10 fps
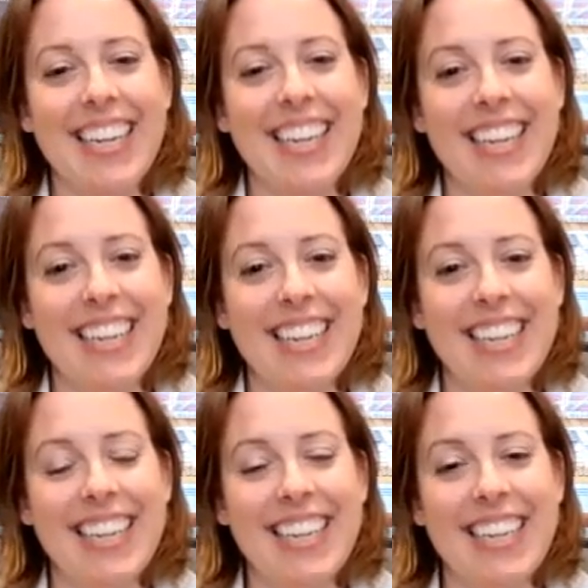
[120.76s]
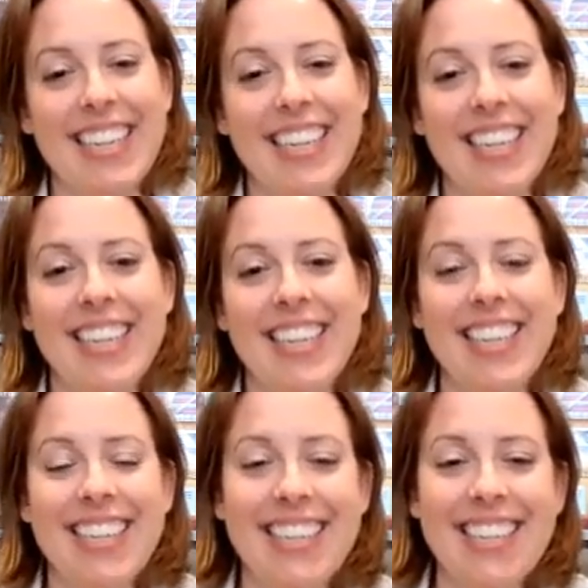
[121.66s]

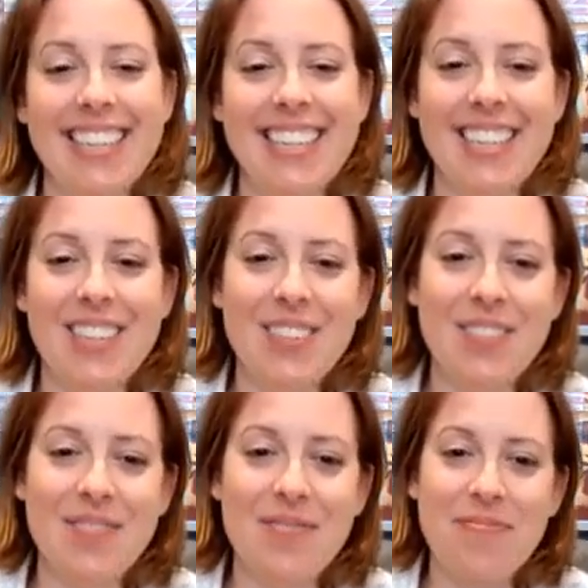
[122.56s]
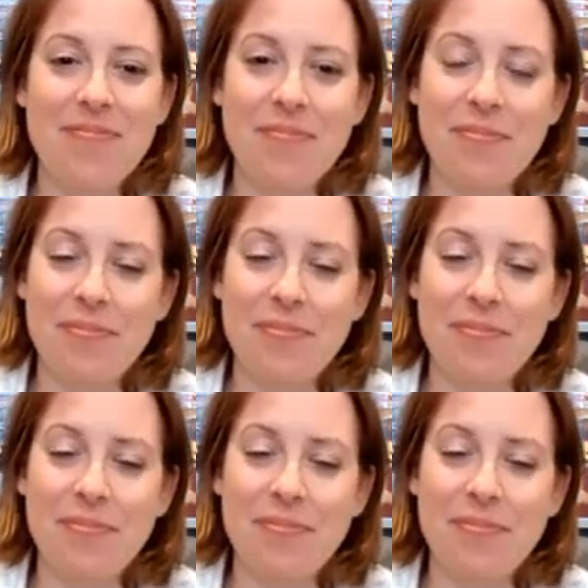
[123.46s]
(silent)